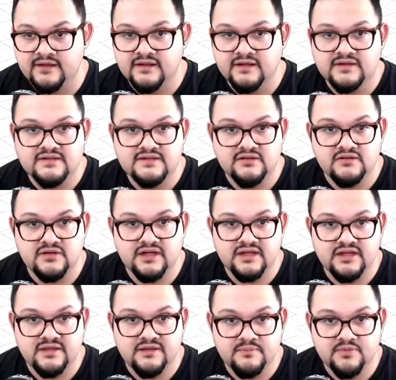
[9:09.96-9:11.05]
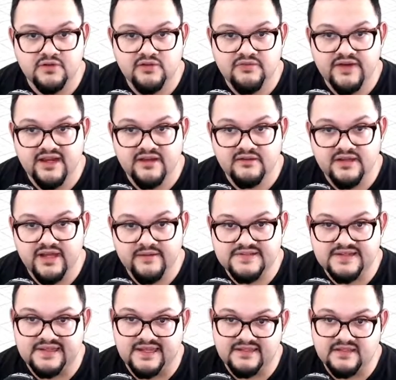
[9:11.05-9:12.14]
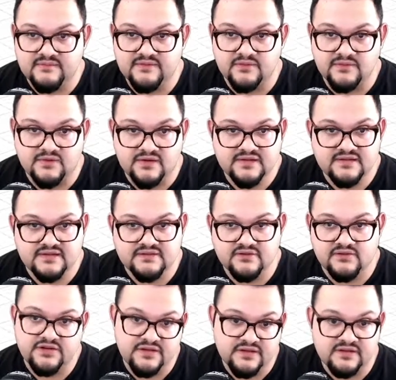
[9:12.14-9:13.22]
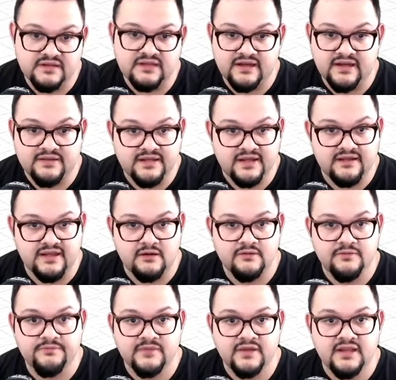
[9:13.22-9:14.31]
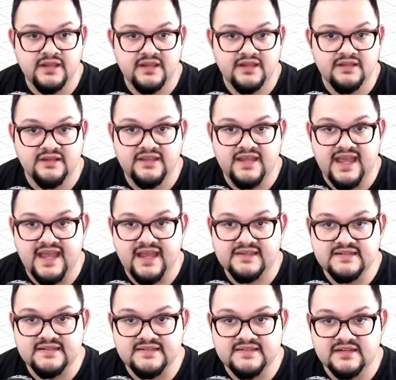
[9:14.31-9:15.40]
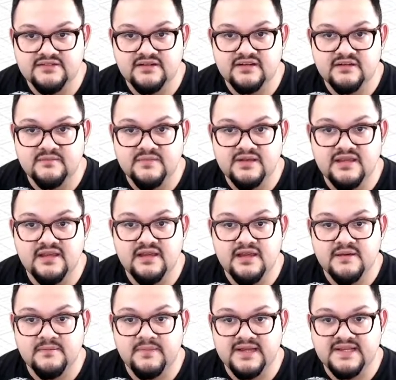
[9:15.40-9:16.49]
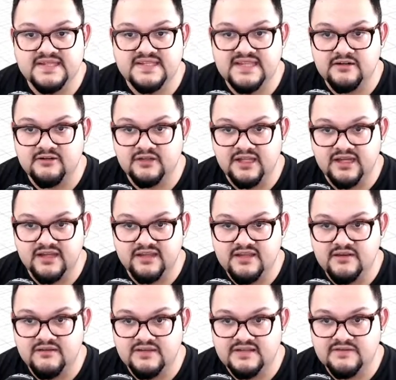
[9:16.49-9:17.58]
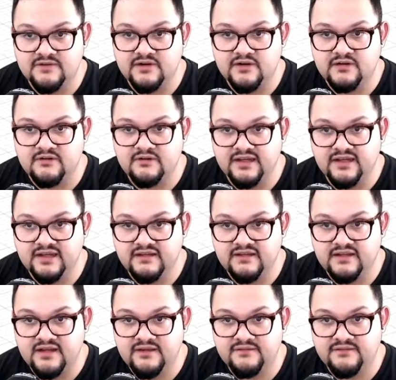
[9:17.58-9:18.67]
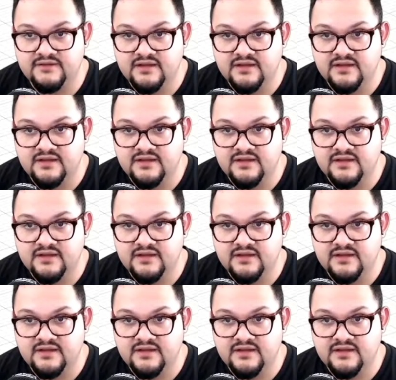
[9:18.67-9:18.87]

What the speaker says: So the profile I've selected before, or you can click on that now. And then the axis is actually going to be my center line here, this vertical line that I've